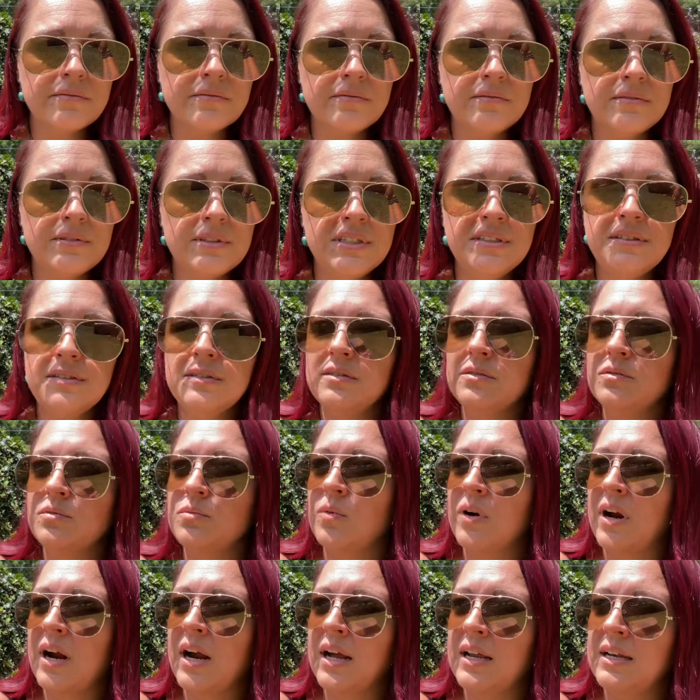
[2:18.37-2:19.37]
This is
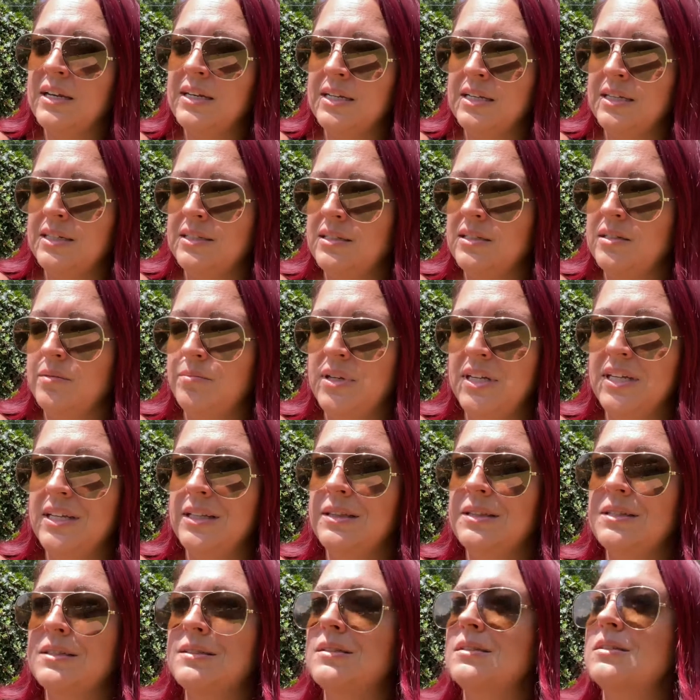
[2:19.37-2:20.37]
where I need to be.
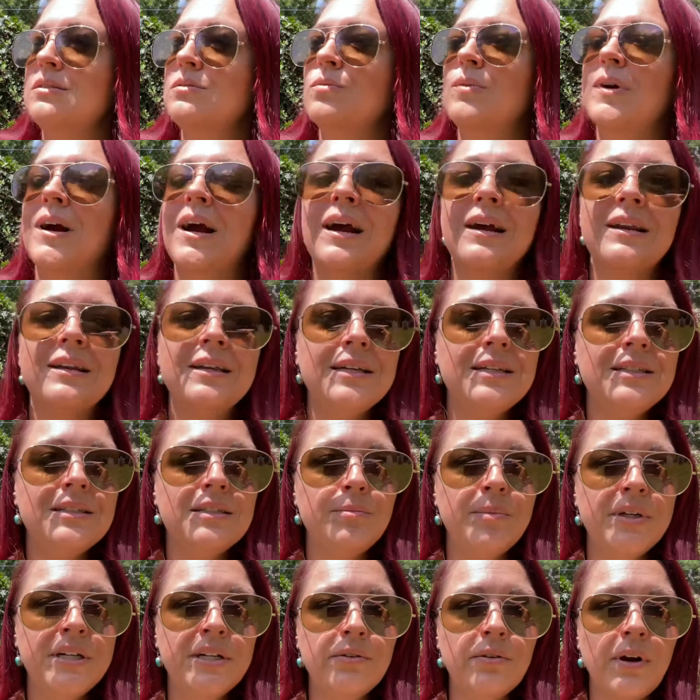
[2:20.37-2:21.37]
This is where I need to
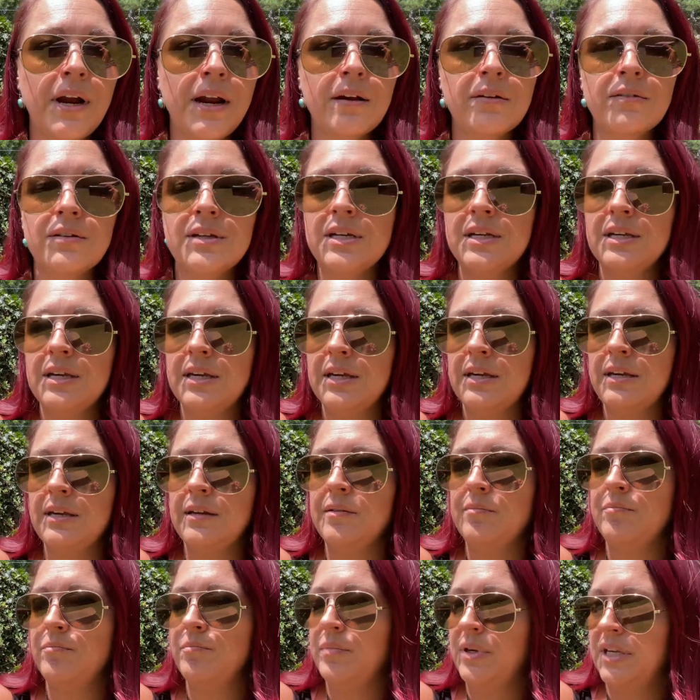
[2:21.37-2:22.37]
be grounding
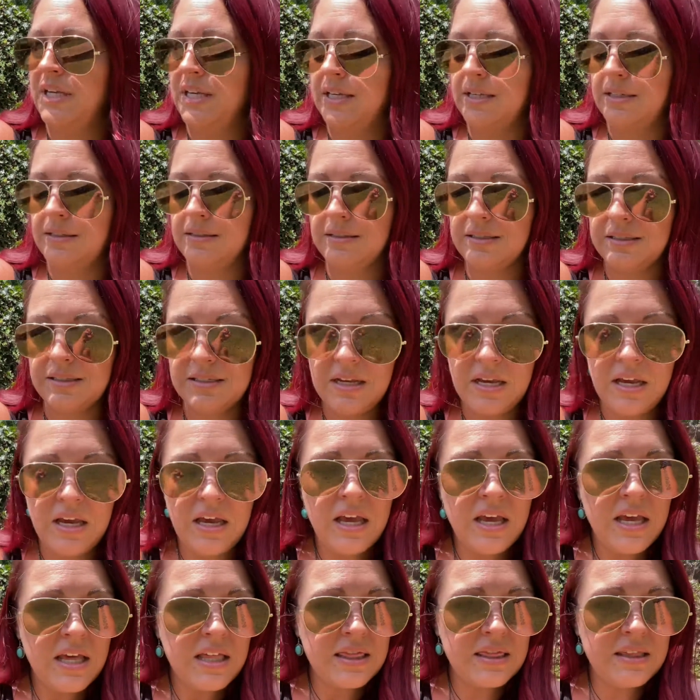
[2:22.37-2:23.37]
in peace.
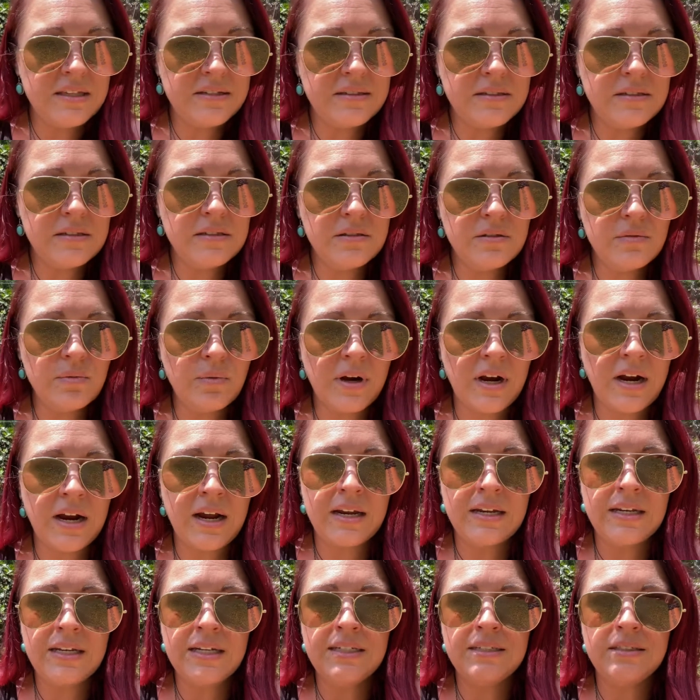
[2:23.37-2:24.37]
This is where I
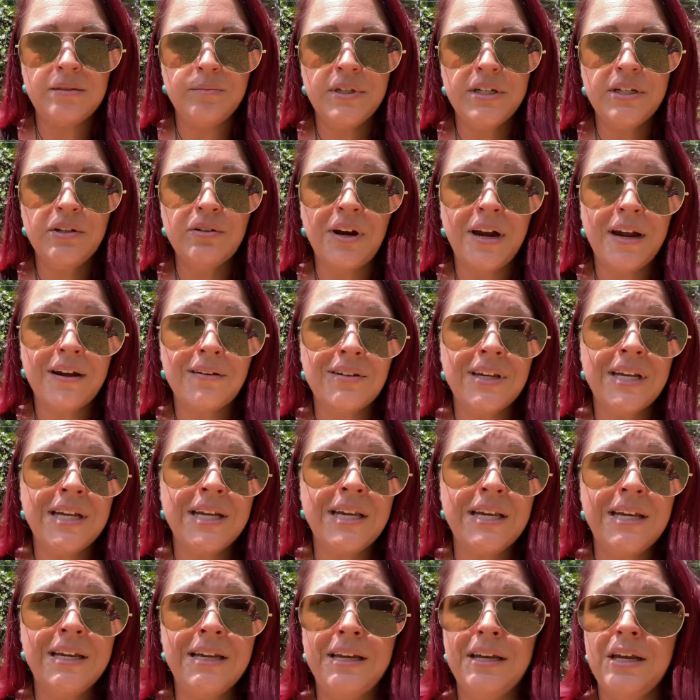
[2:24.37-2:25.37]
need to be grounding
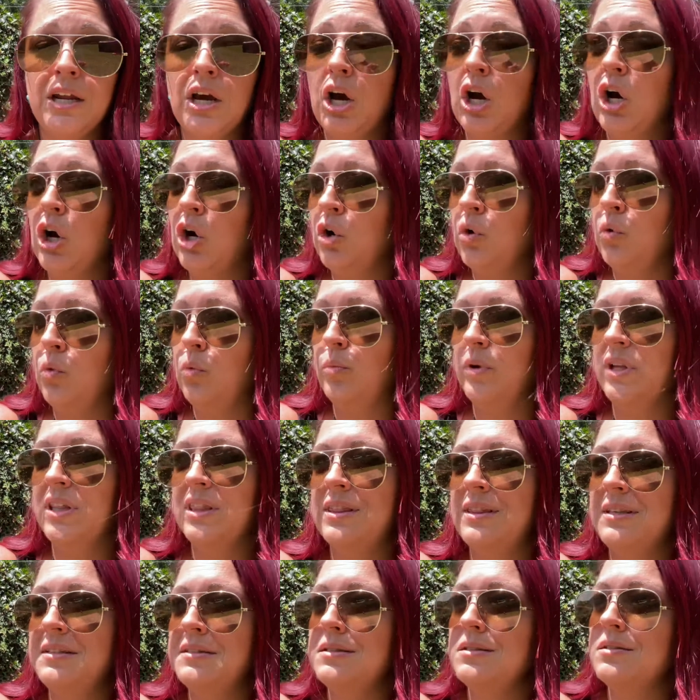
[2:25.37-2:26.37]
in hope
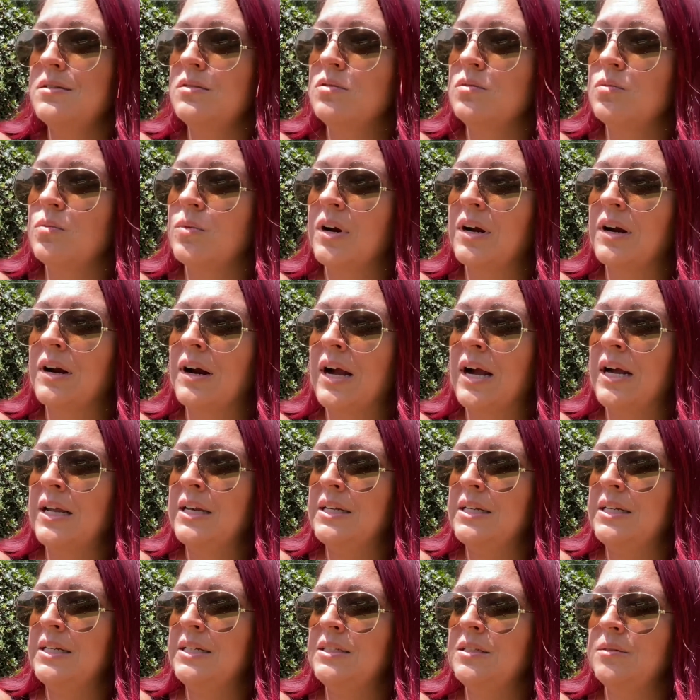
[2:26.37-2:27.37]
this is where I
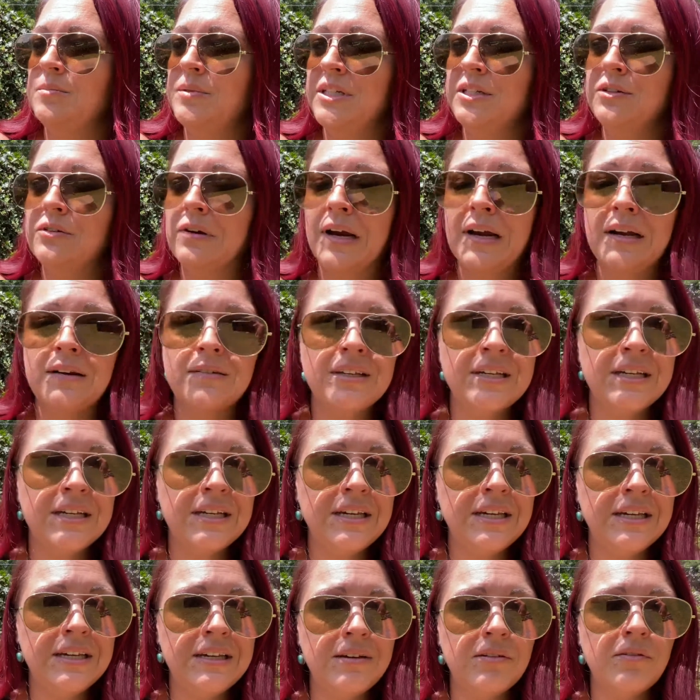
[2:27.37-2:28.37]
need to be grounding
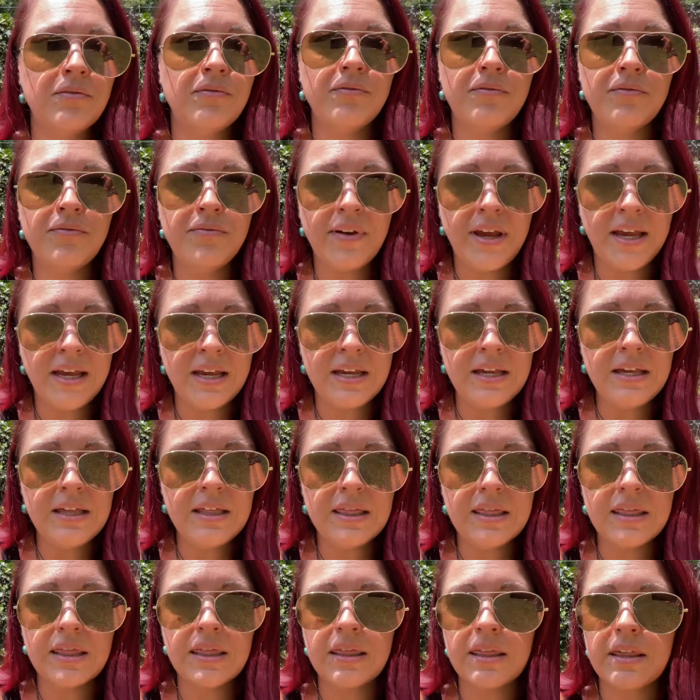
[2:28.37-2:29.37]
in
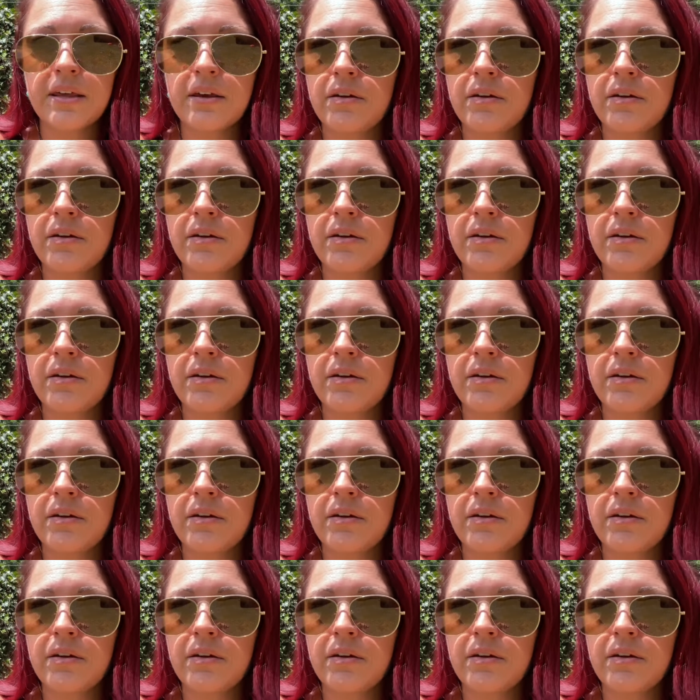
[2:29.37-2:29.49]
faith